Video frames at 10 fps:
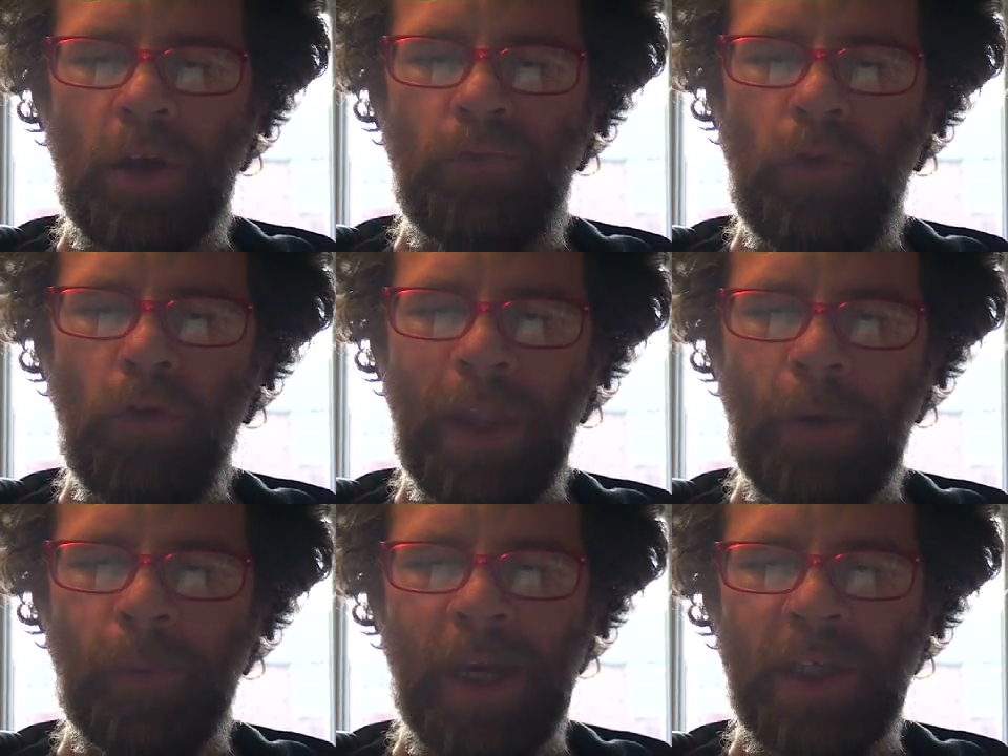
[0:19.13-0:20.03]
roll
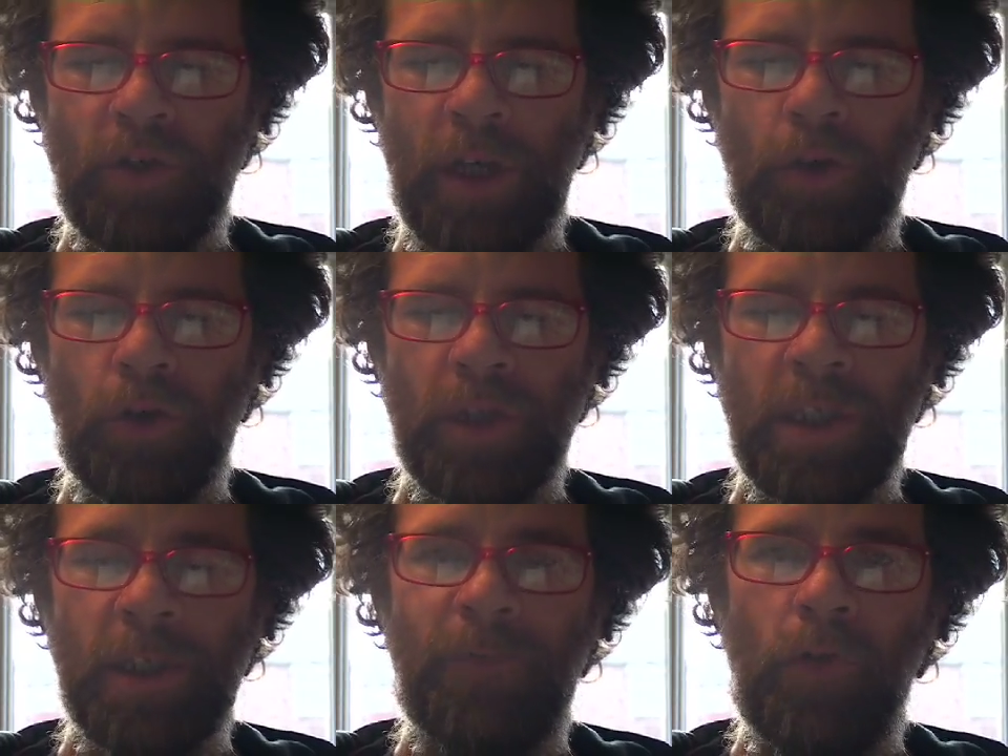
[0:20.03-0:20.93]
out pastry and cut
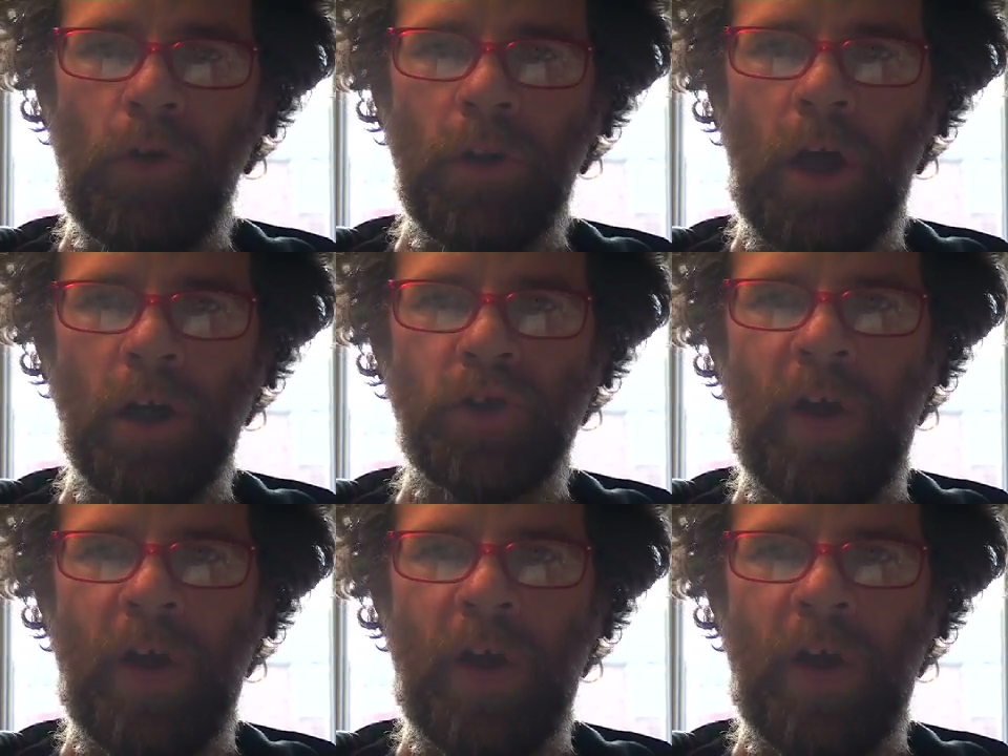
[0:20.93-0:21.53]
into four large